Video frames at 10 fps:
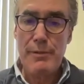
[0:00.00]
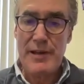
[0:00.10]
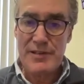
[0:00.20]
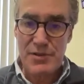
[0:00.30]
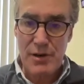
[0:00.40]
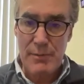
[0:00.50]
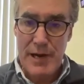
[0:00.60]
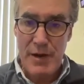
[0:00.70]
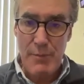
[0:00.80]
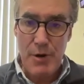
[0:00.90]
based on a
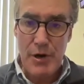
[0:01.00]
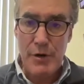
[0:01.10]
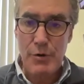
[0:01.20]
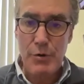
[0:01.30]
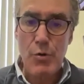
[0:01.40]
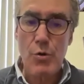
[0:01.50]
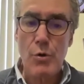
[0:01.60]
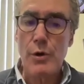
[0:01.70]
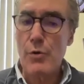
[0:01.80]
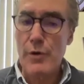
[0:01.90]
biomarker
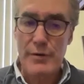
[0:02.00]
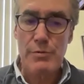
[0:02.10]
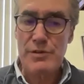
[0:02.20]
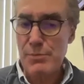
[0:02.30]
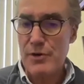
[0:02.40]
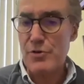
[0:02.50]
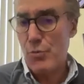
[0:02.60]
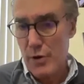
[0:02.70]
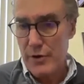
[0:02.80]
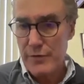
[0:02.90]
who are going to respond to
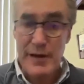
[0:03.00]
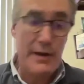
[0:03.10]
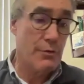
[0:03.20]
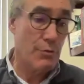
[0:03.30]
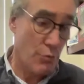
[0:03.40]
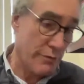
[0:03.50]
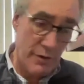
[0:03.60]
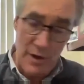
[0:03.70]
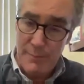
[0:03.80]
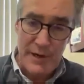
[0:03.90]
one or the other or the
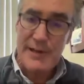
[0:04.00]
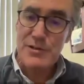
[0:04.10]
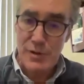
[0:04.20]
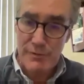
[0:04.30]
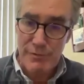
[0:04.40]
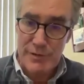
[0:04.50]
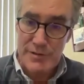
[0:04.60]
combination, for